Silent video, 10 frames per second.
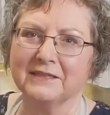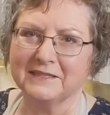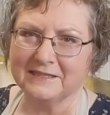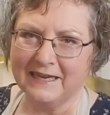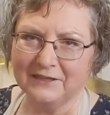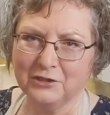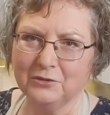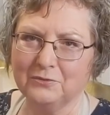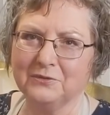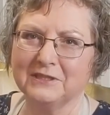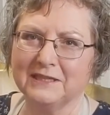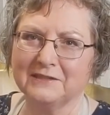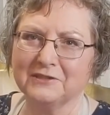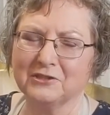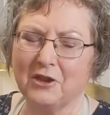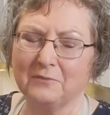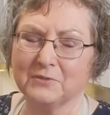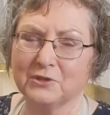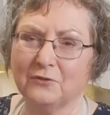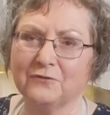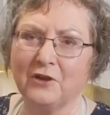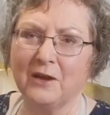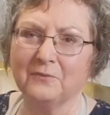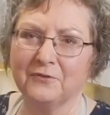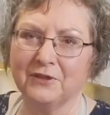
Stay tuned to Hilltop Stovetop